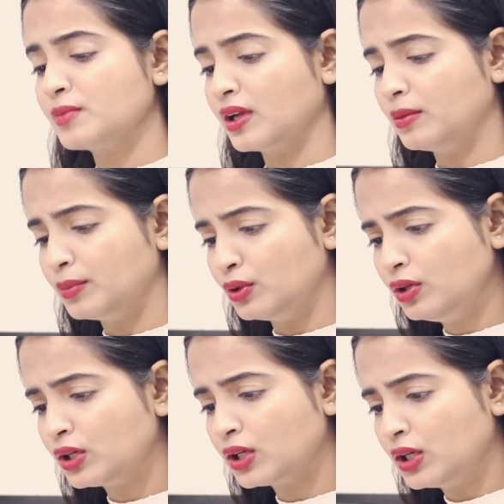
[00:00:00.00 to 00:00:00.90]
makeup
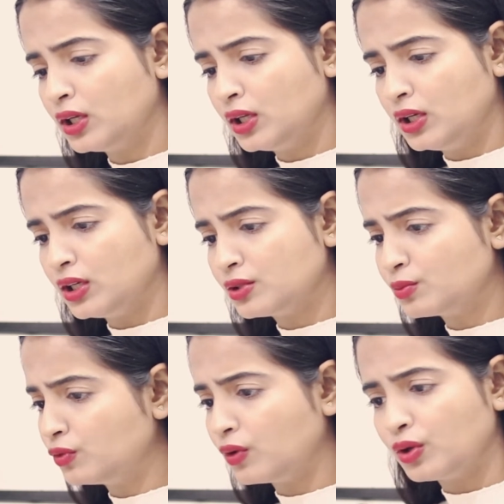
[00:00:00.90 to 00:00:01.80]
look. Let's
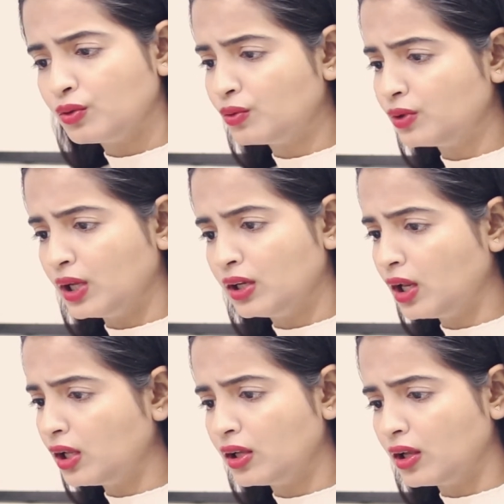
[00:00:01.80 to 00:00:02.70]
move on. No, ye
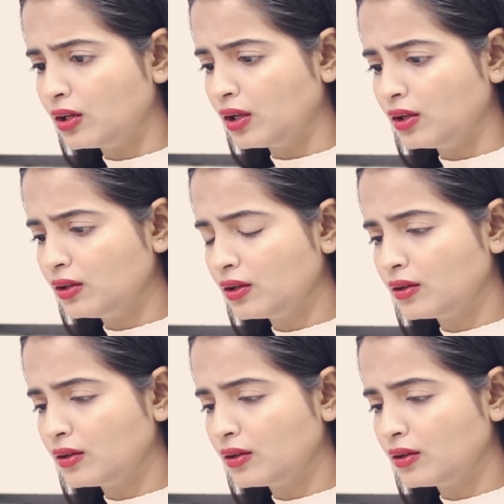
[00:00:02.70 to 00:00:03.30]
nahi, ye nahi.